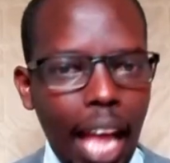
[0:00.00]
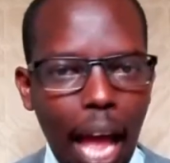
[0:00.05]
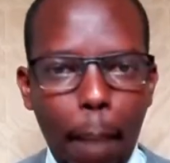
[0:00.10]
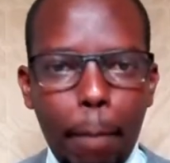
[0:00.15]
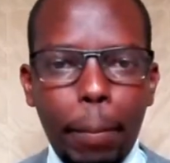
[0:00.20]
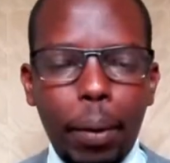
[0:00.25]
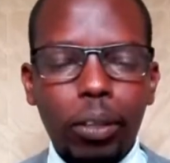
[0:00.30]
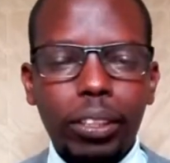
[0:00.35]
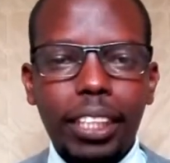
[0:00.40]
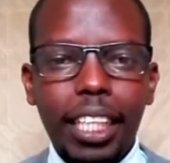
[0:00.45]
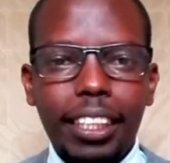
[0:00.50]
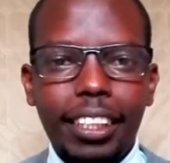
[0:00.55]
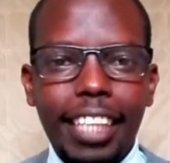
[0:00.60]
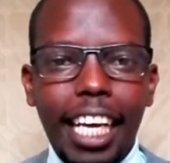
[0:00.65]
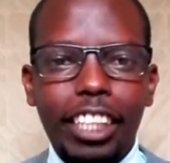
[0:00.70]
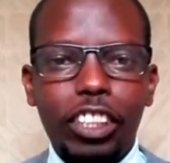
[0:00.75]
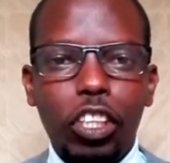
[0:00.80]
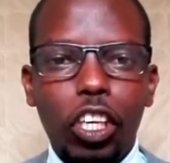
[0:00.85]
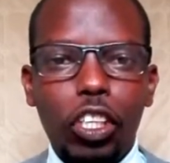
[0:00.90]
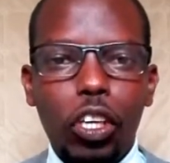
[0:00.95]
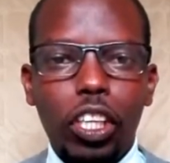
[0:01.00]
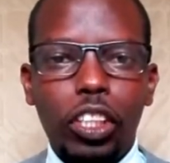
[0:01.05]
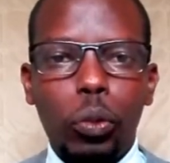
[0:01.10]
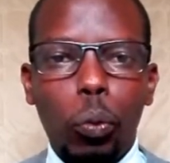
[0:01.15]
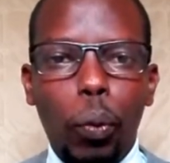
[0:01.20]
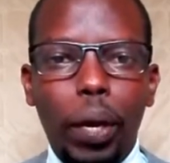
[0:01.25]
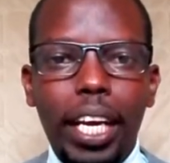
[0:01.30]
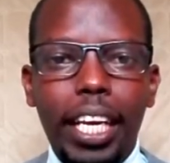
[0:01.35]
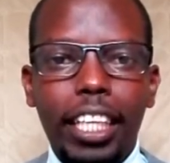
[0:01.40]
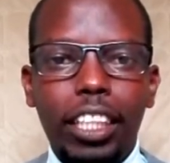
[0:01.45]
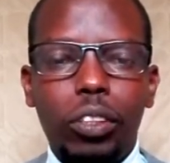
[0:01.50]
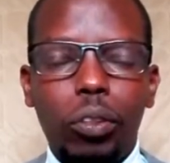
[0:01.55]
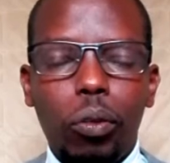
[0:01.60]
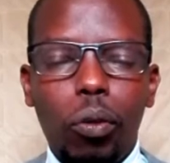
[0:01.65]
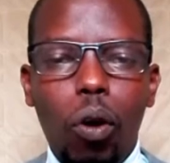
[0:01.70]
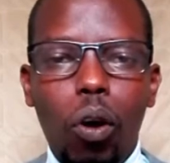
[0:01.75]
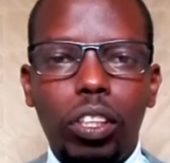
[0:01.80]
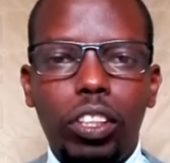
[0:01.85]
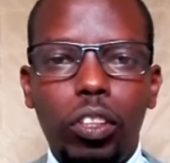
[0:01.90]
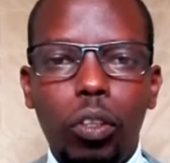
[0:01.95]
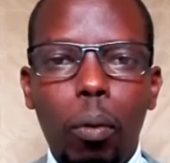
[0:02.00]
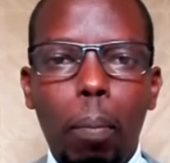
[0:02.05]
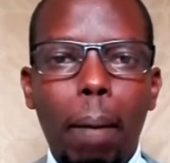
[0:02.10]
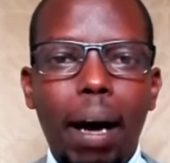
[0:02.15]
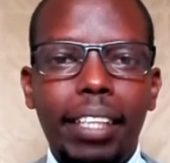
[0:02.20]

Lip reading: a process that you're not willing to go through,